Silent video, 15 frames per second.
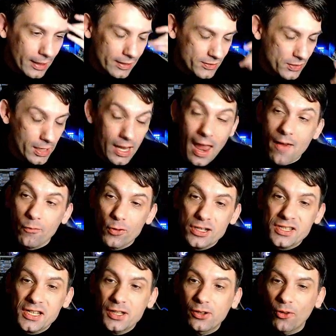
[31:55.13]
like every
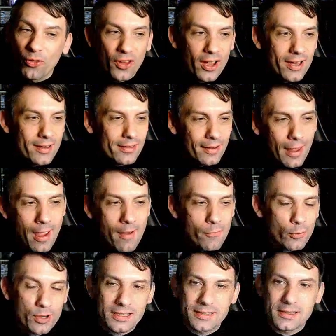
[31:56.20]
single night that ever
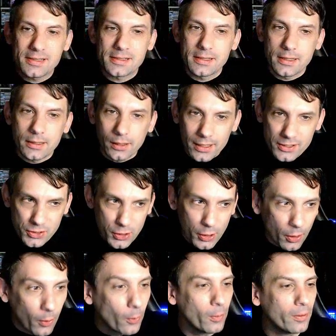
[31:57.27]
existed. Let's
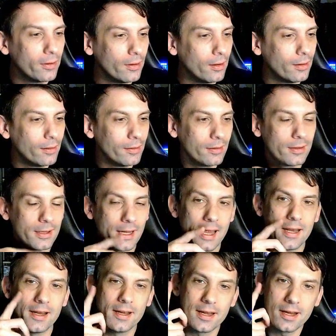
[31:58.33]
go. Get
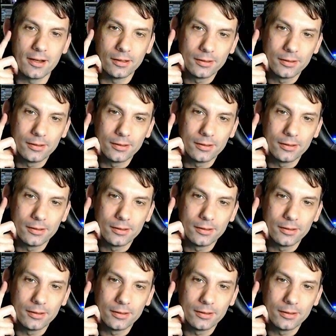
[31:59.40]
in here.